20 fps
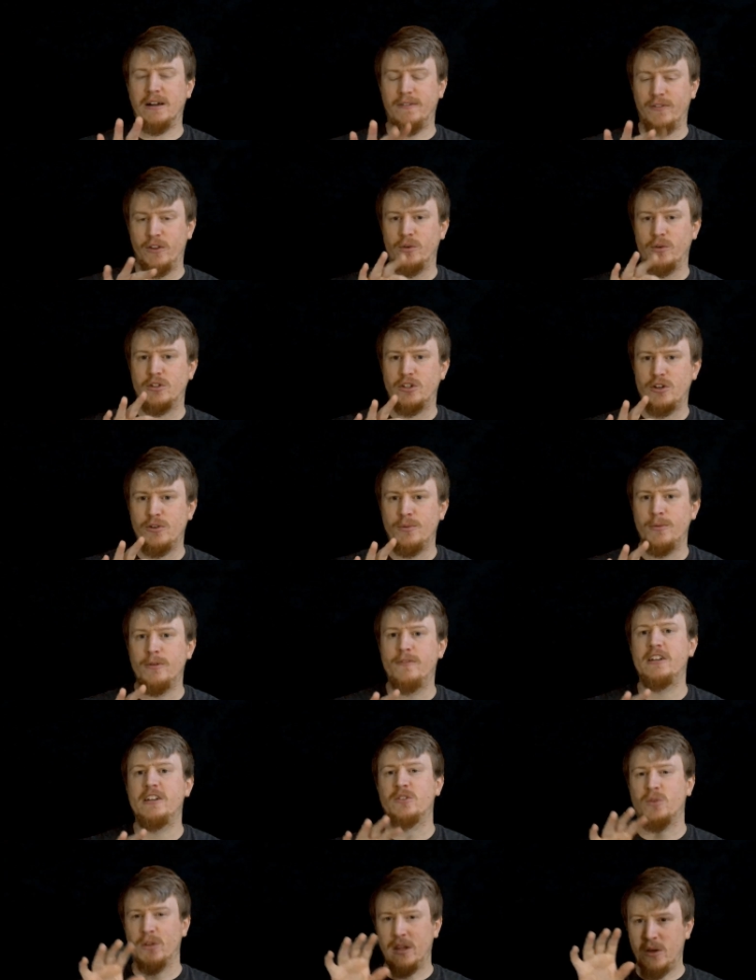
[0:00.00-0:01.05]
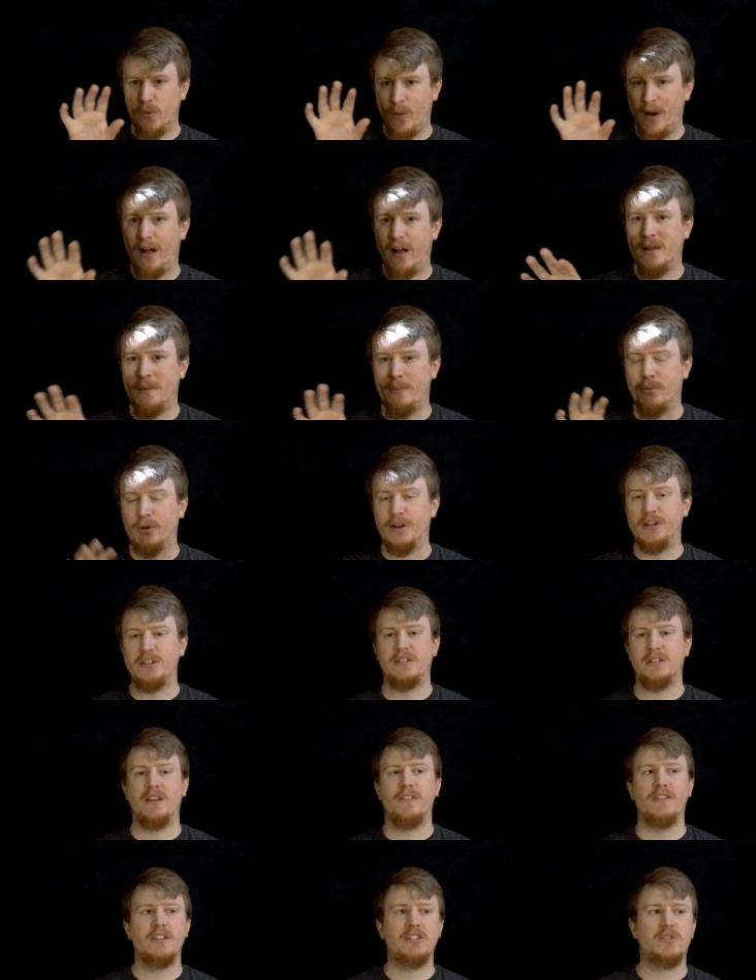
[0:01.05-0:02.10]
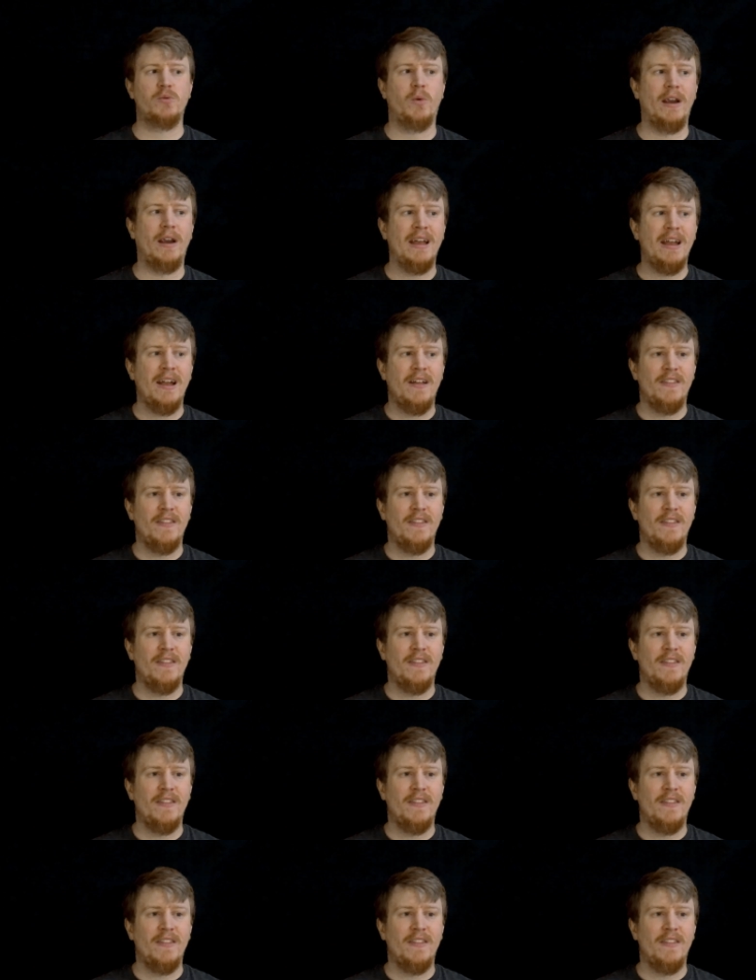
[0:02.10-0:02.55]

of those two movies really well and bridges into this one.